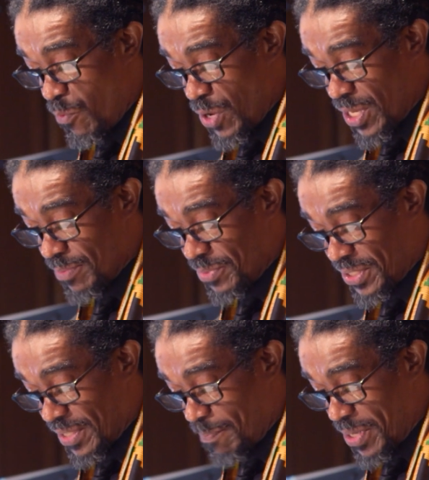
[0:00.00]
Williams is
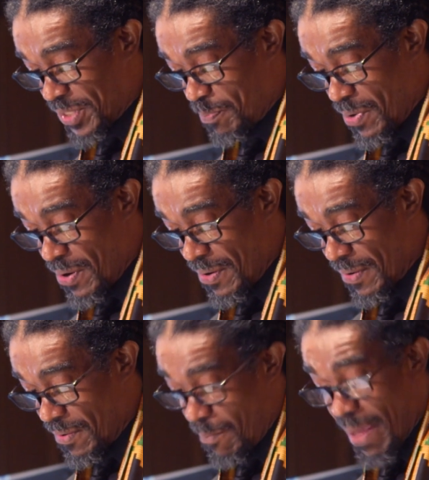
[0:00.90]
a Pittsburgh,
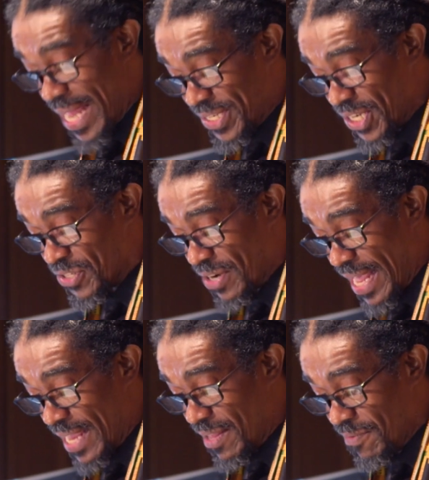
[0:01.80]
Manchester
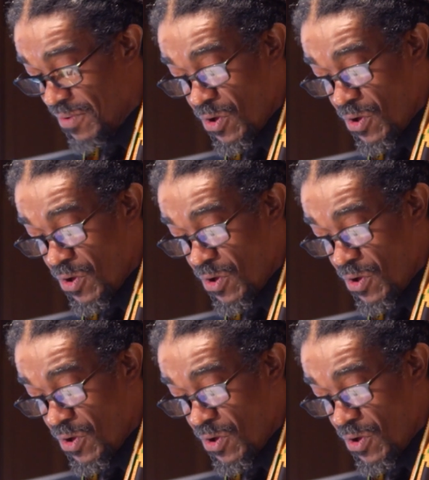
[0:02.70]
native